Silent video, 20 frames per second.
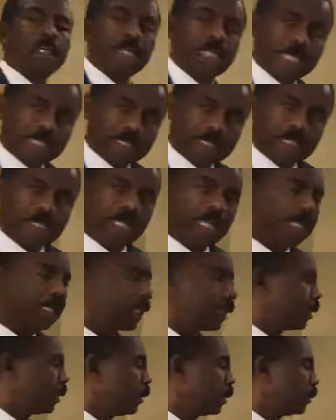Let's check.
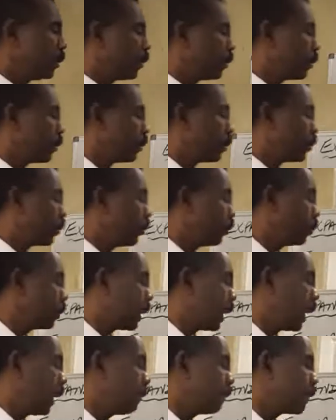2
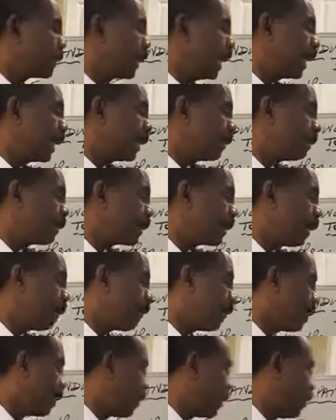times negative
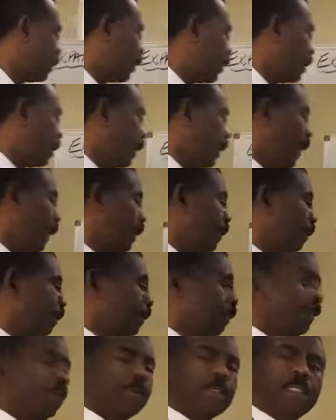7,
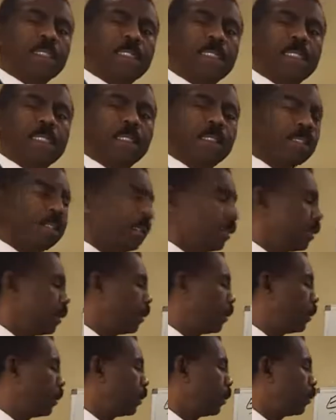negative 14.
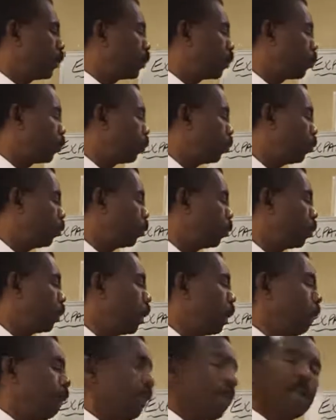2
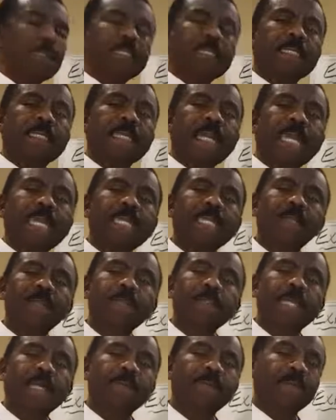plus negative
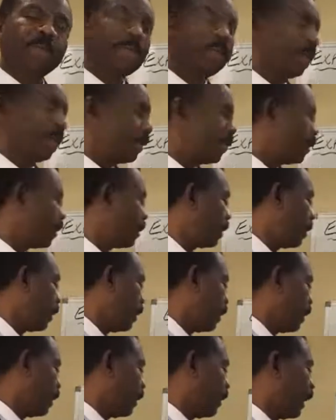7,
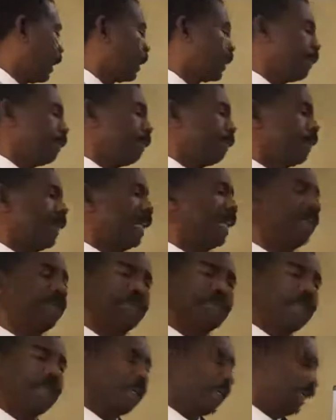negative 5.
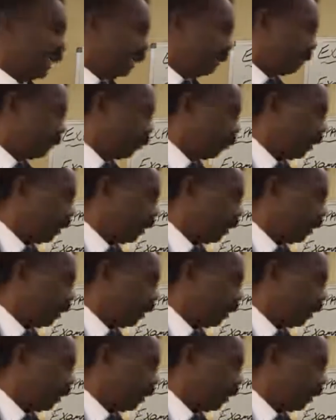If